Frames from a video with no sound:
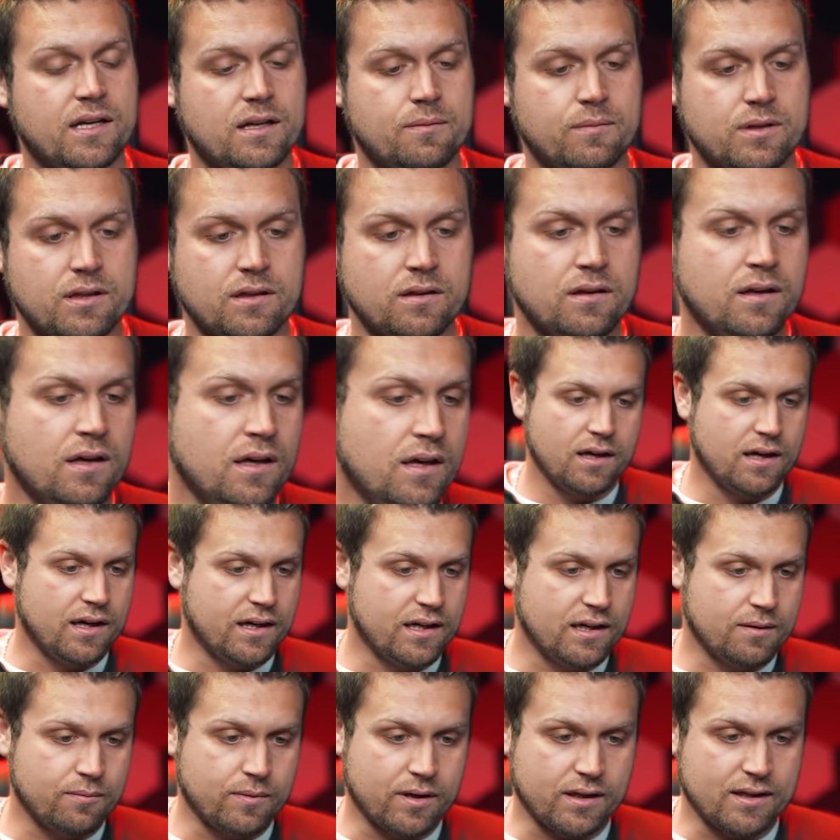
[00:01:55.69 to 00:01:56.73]
I mean, I
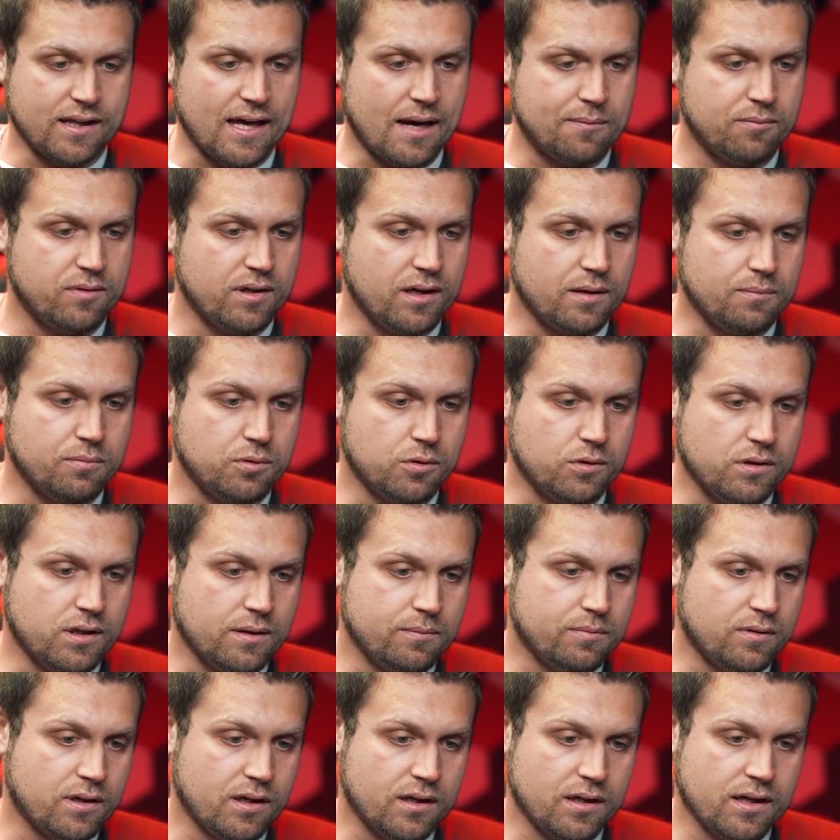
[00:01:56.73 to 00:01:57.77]
got my laptop pulled
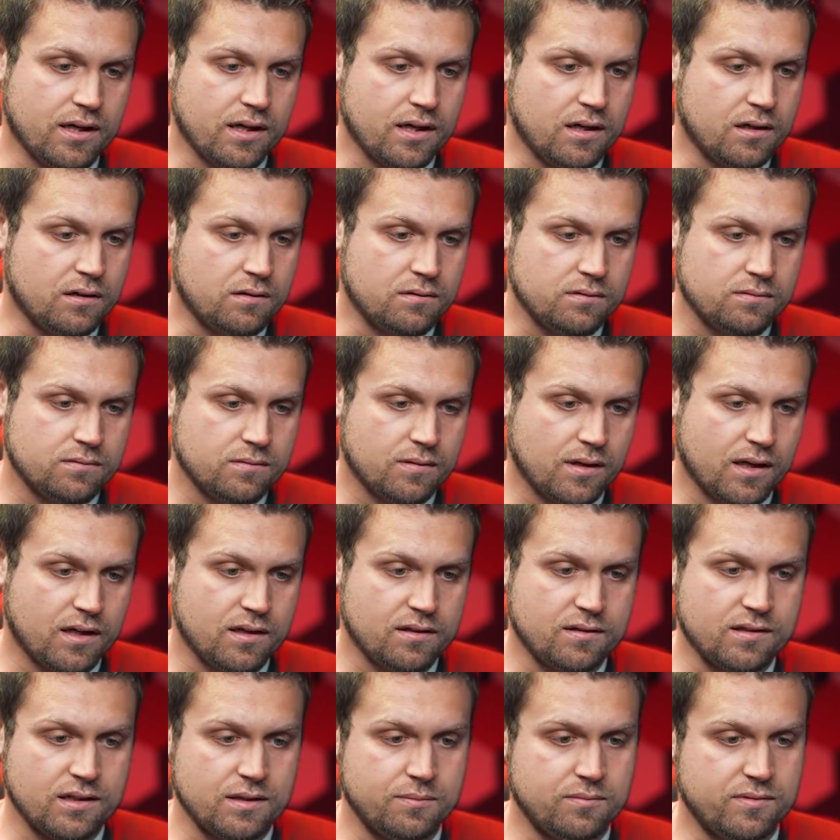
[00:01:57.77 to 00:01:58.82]
up right now, kind
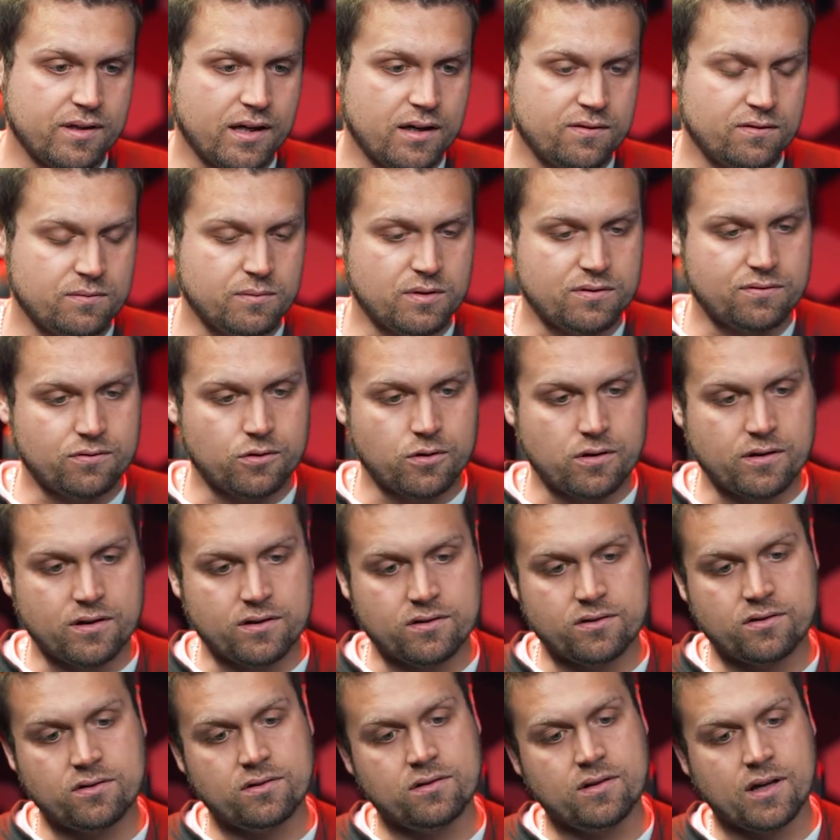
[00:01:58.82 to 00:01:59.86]
of deep diving before
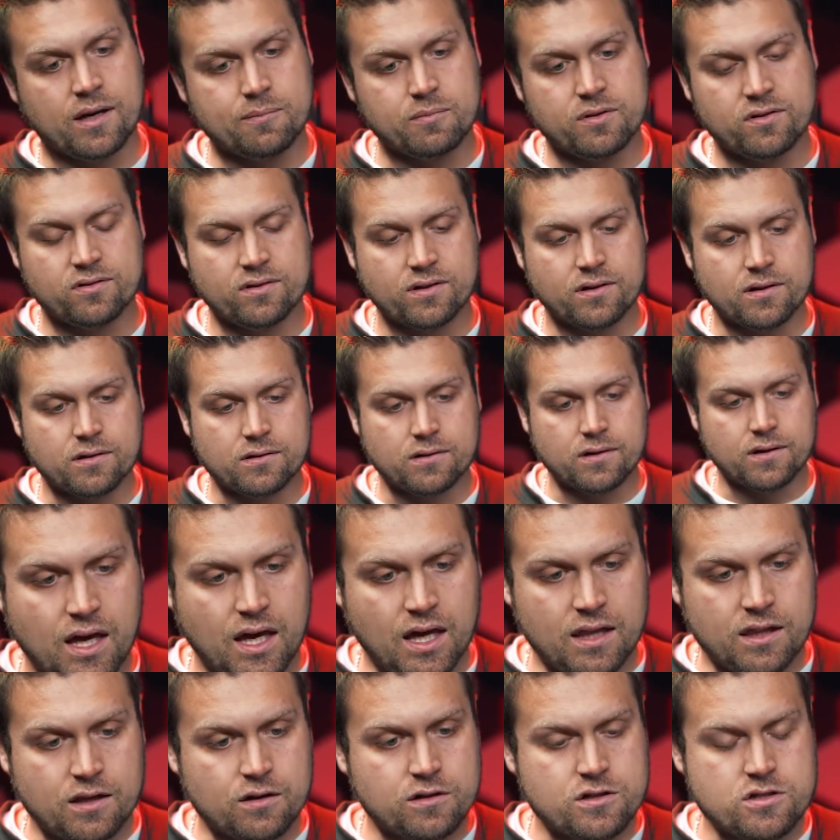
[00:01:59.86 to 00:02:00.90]
this episode,
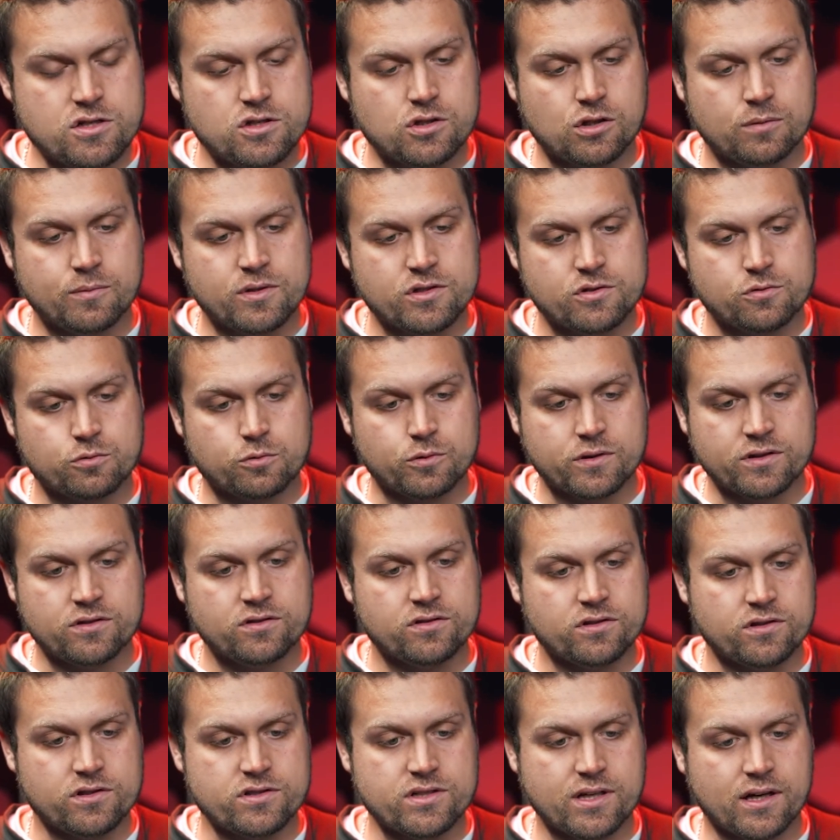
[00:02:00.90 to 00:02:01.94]
and there's so much
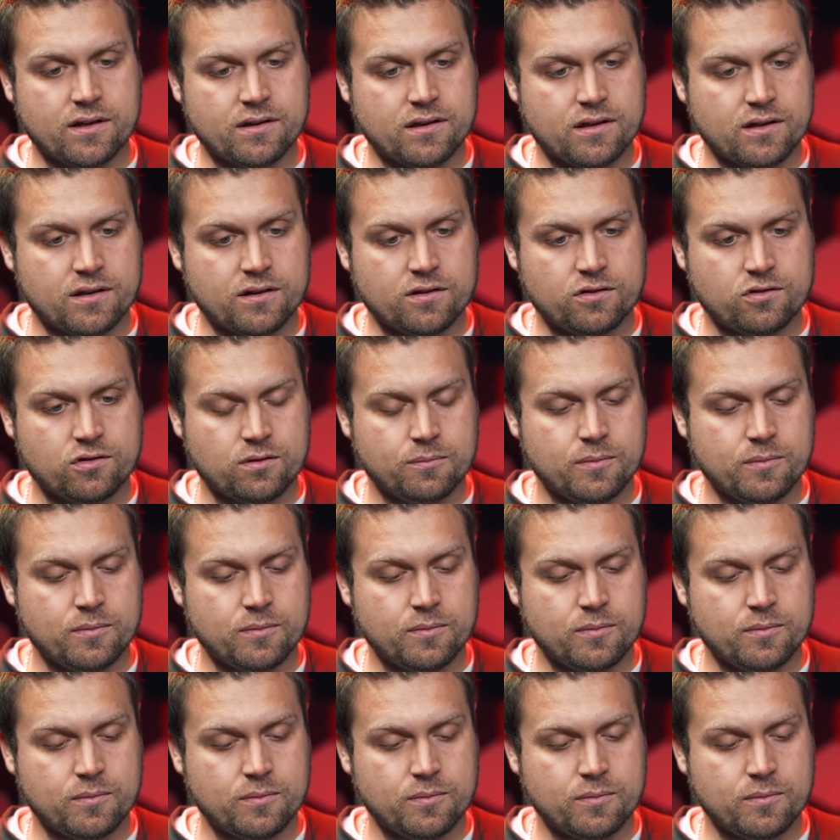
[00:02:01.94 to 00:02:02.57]
research out there, so